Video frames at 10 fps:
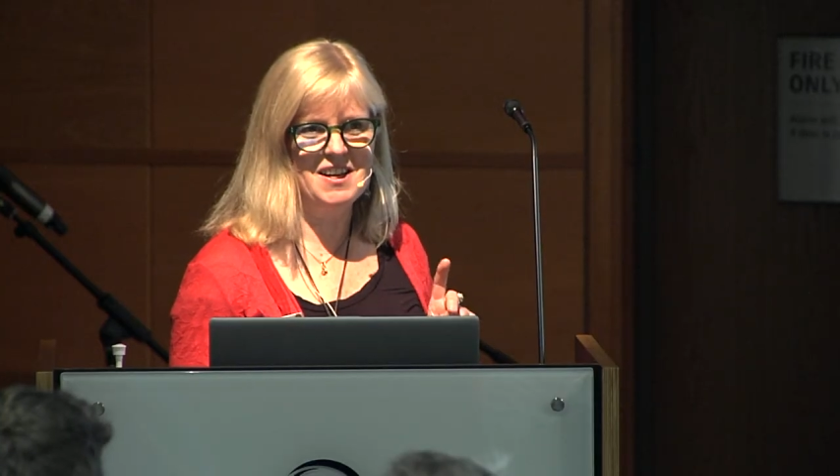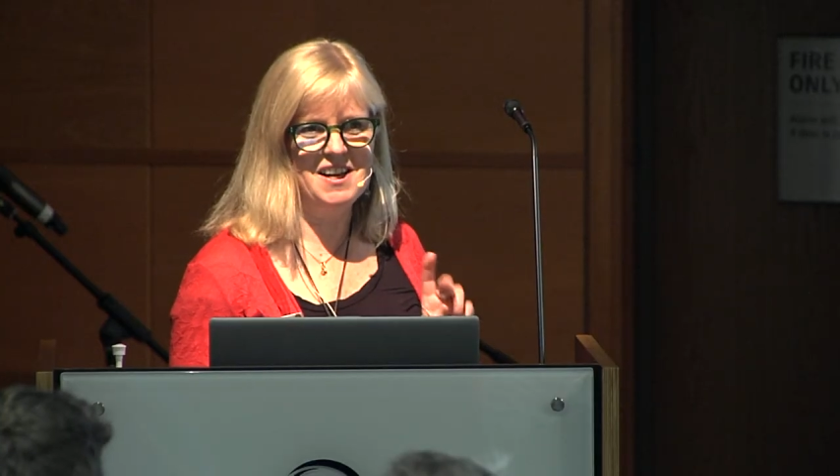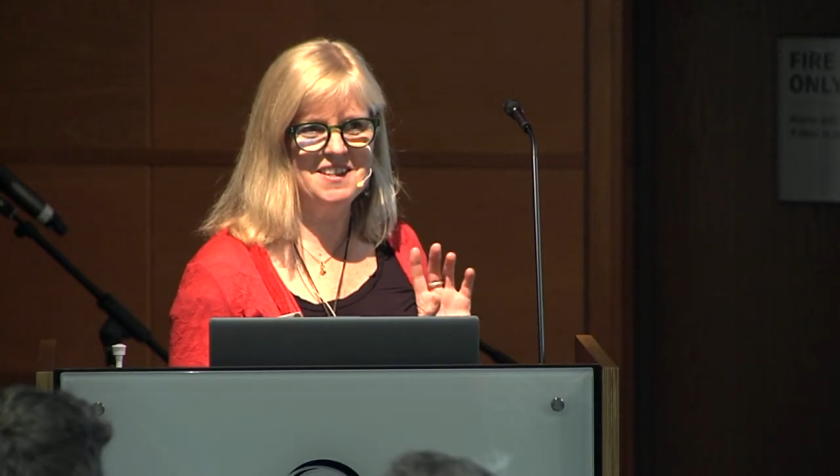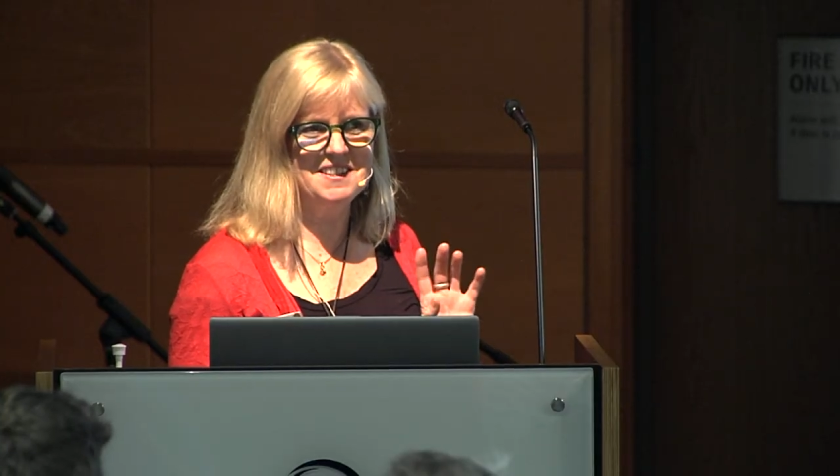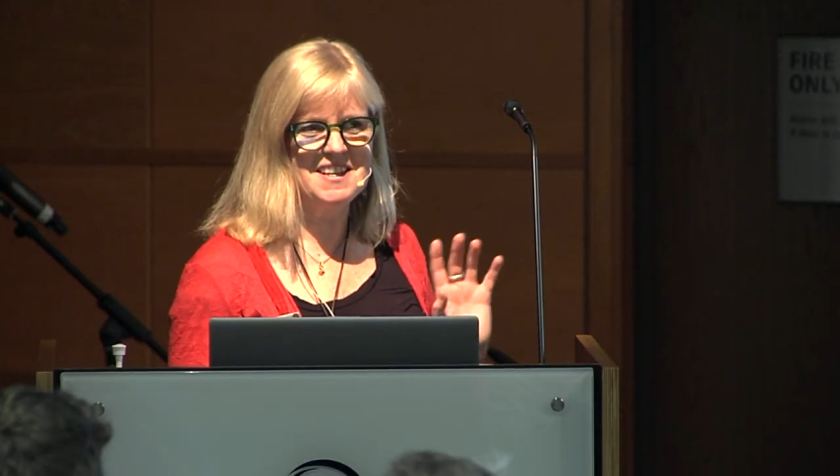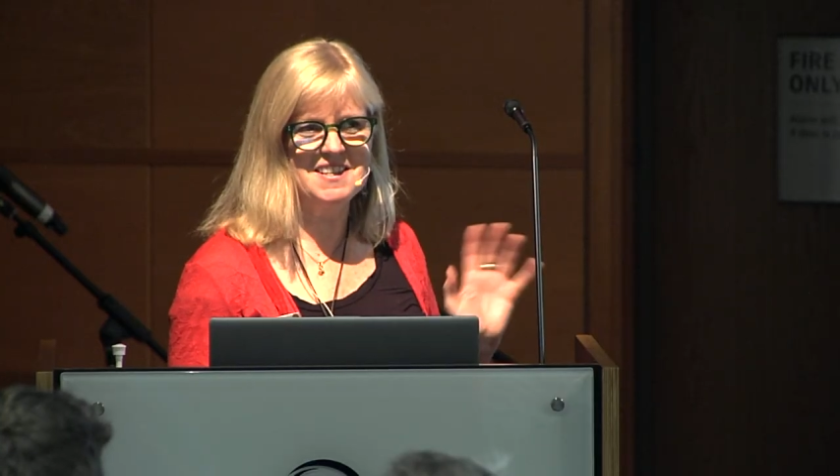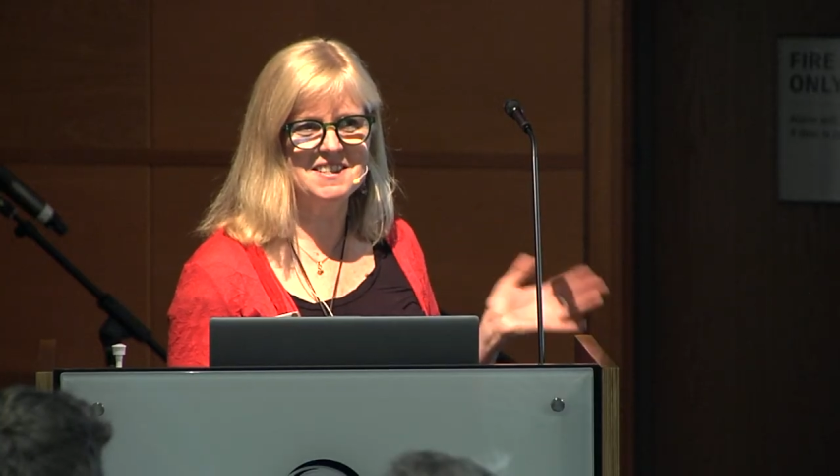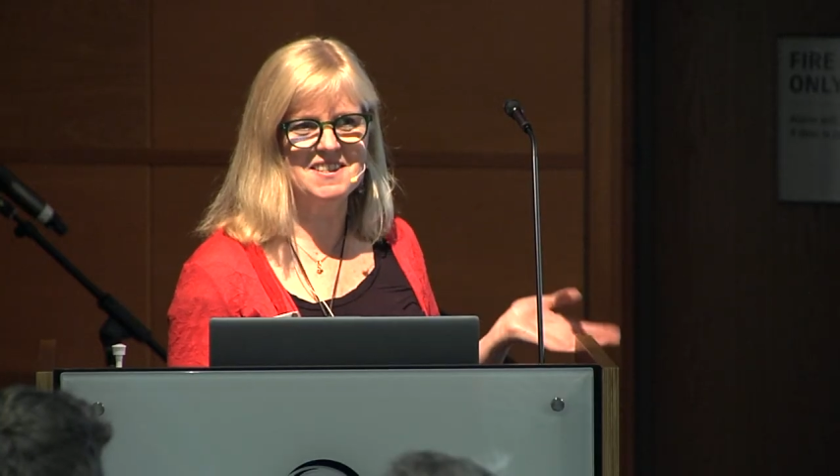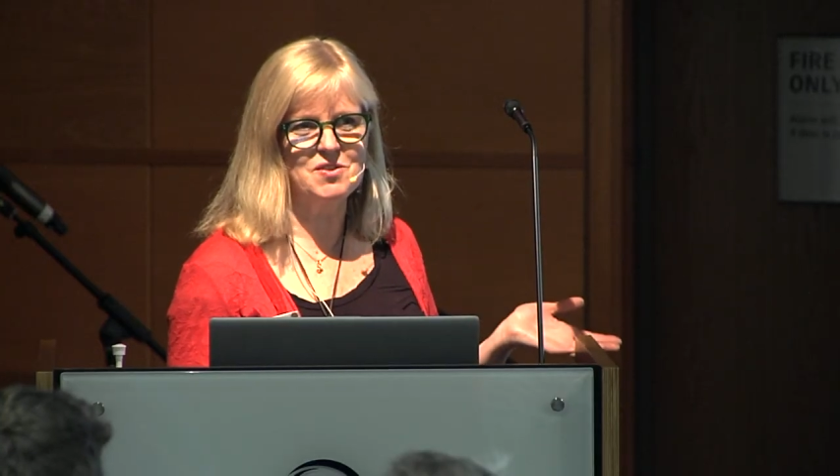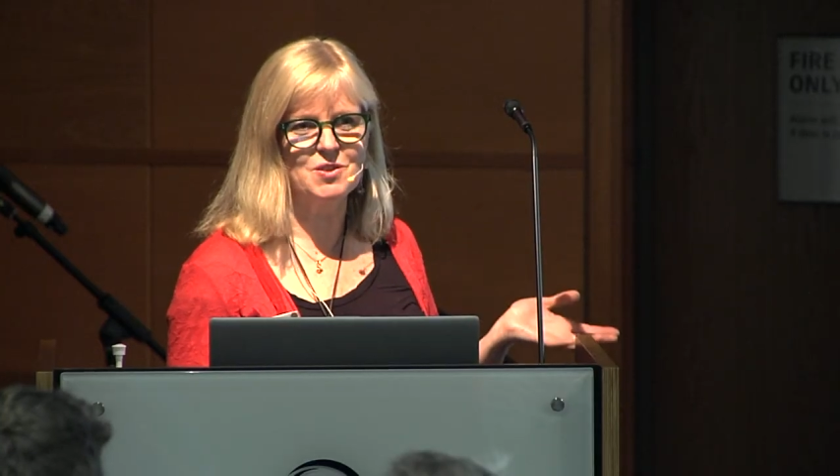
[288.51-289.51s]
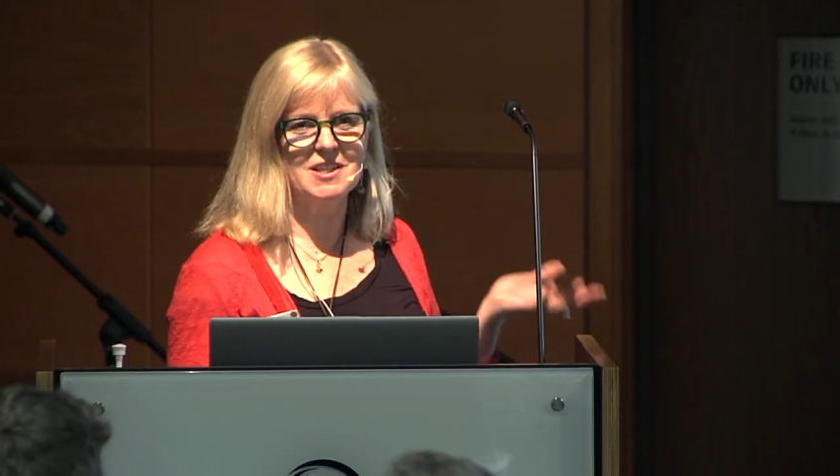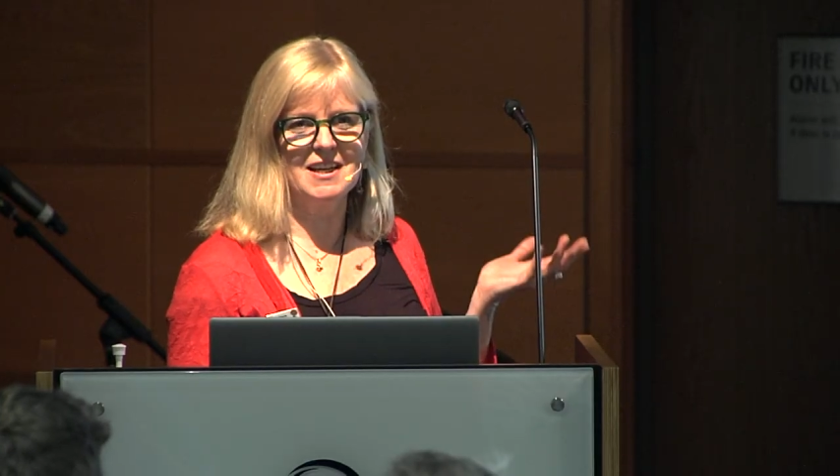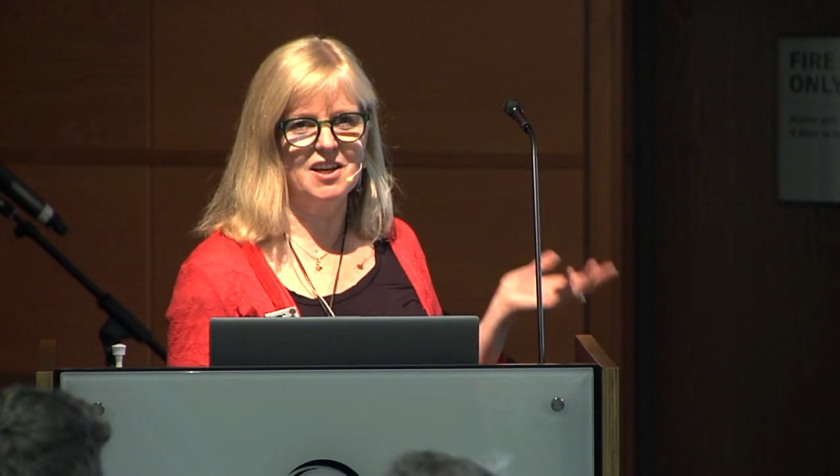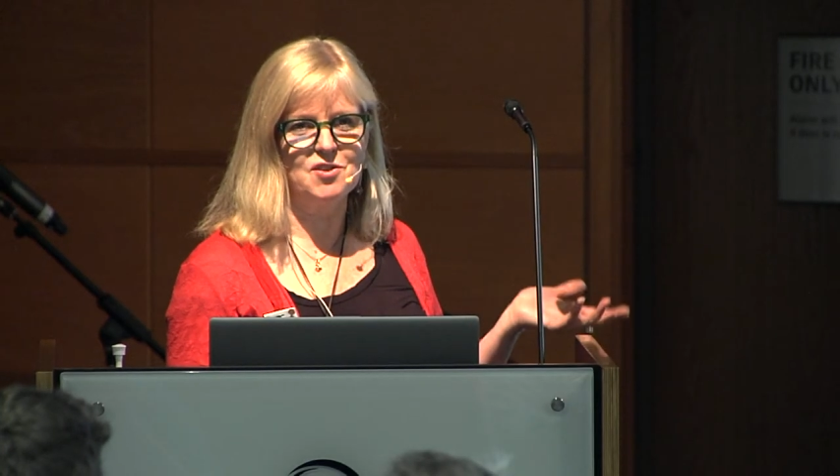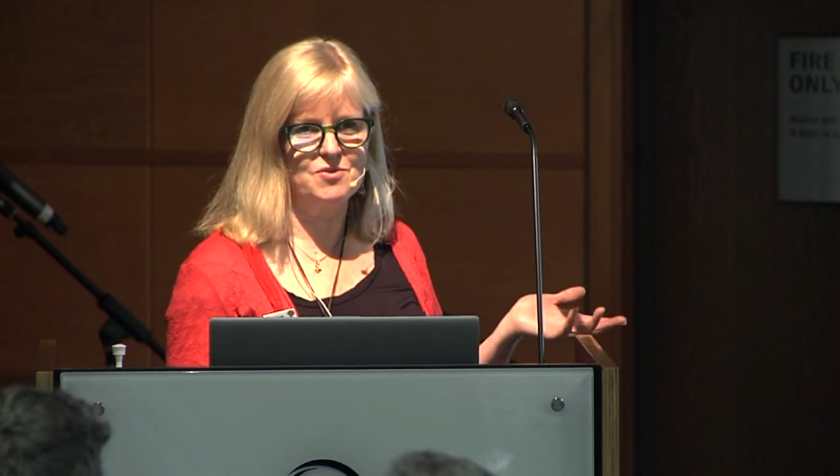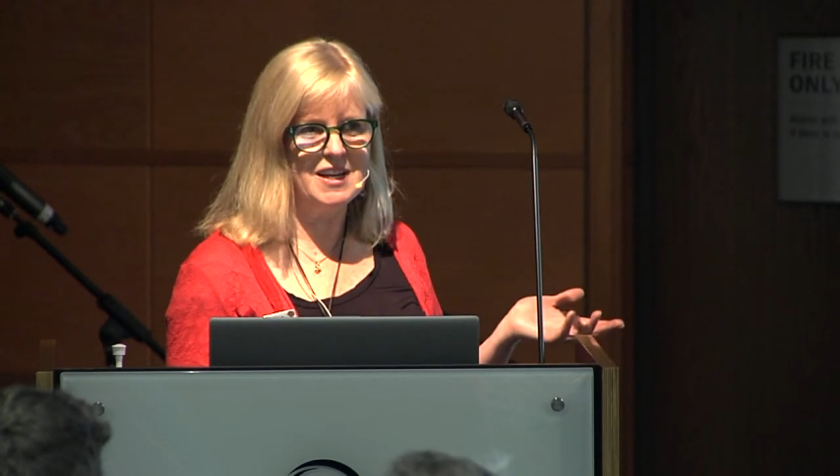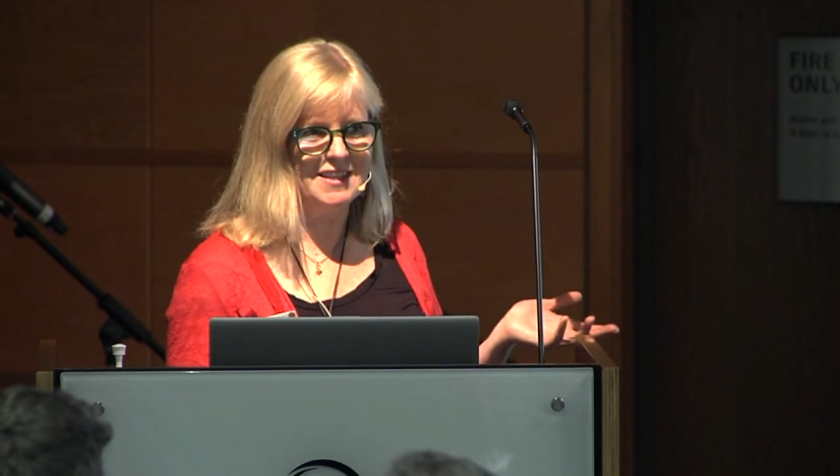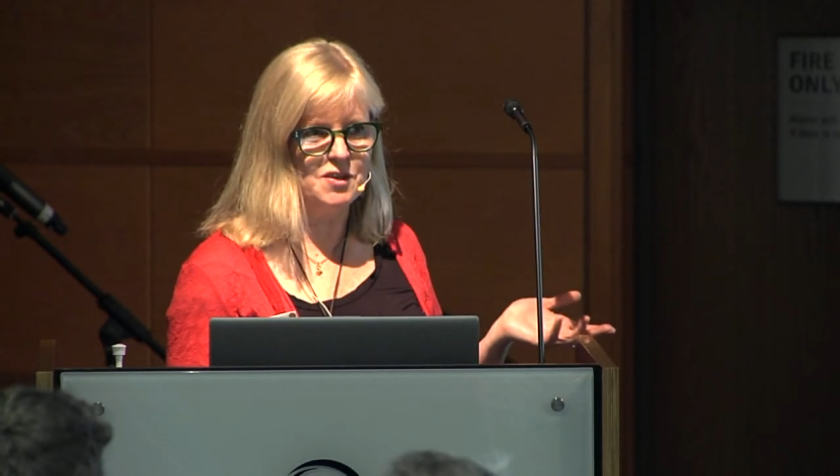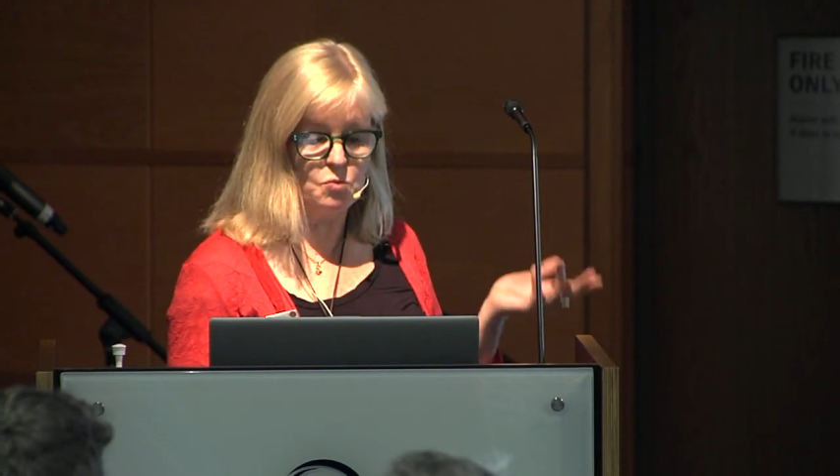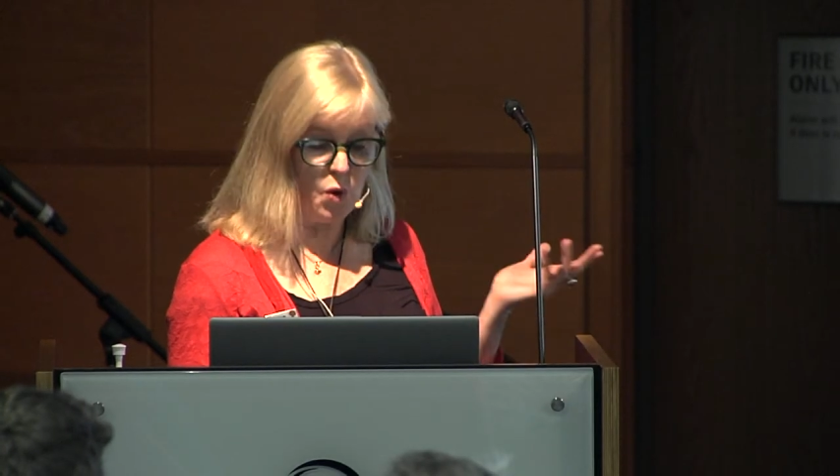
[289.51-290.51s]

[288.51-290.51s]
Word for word: How did they distinguish the color red, and